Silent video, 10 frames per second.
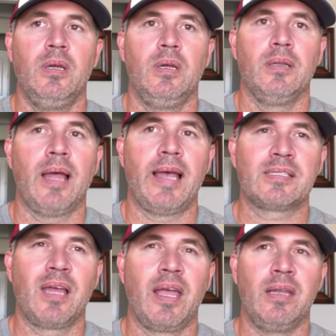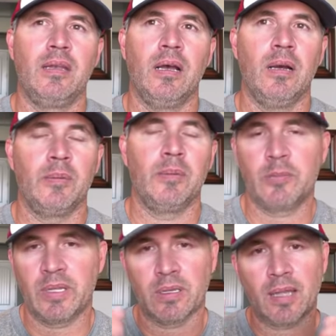last night. It could have
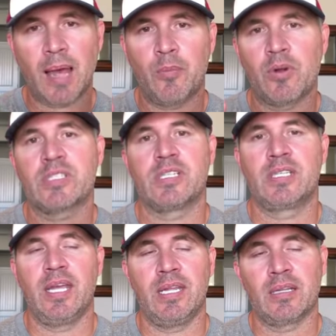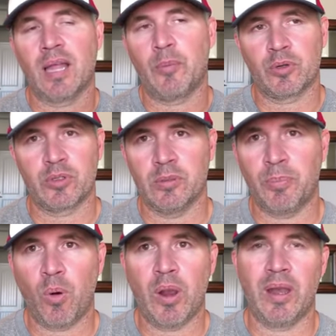been a lot more succinct, a lot more to the
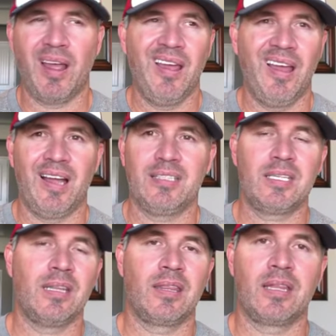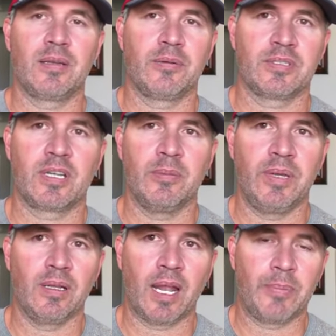point. I just didn't think there was going to
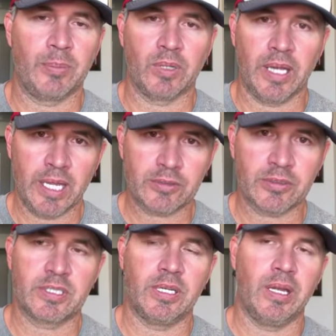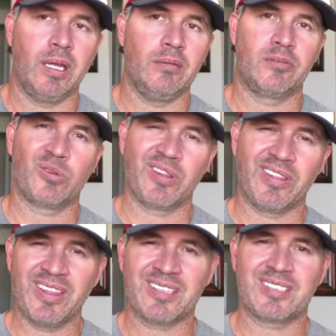be a lot of people interested in sort of
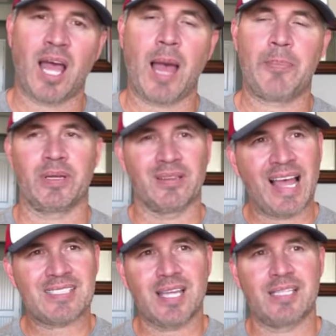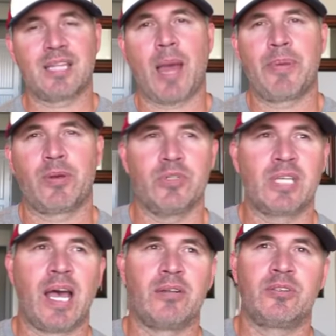this topic. Last night's topic was
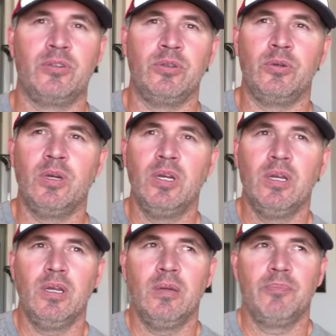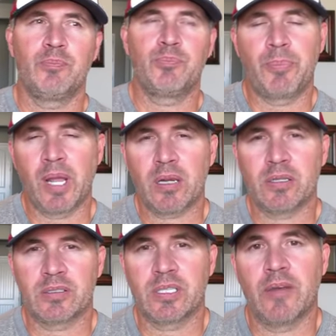how to prepare
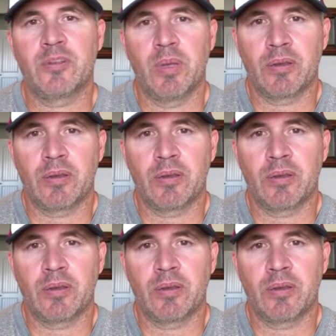yourself to make a